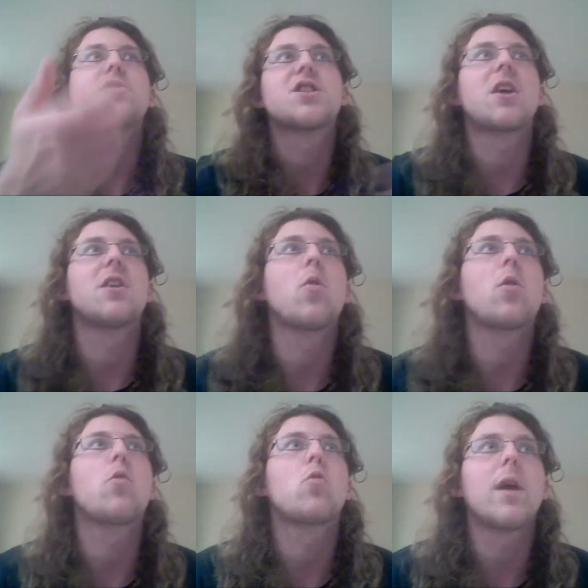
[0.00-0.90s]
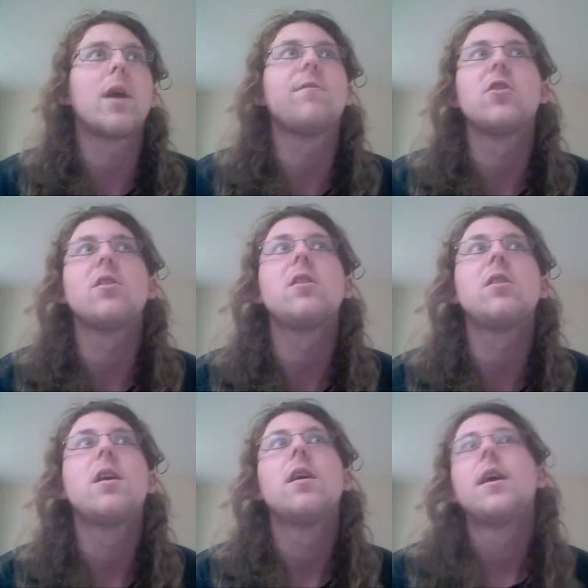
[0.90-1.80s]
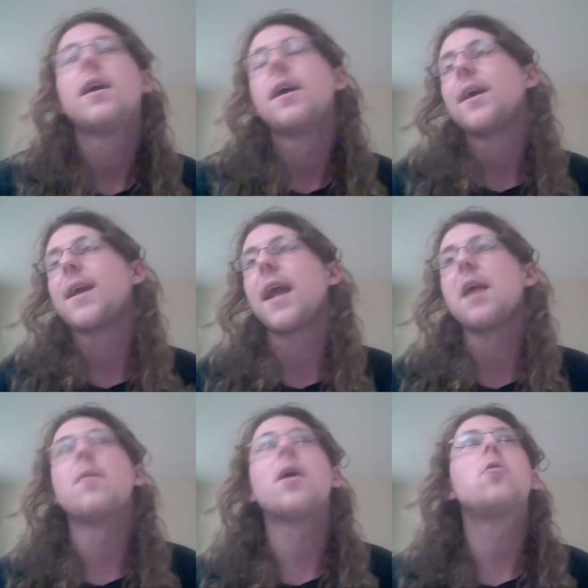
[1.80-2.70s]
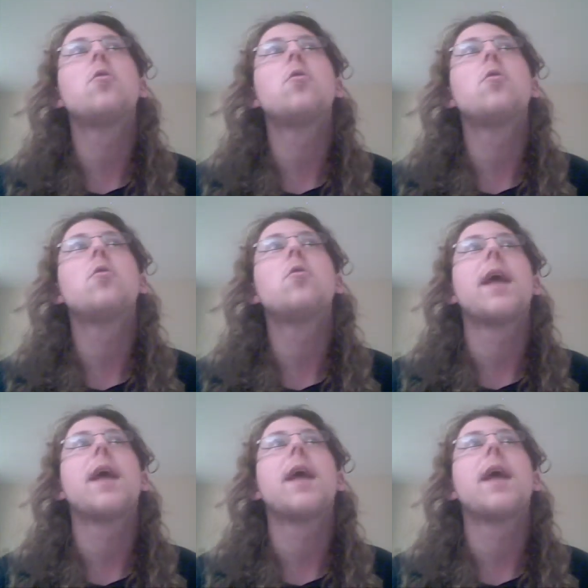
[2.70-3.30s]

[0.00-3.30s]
a normal rifle, came out, and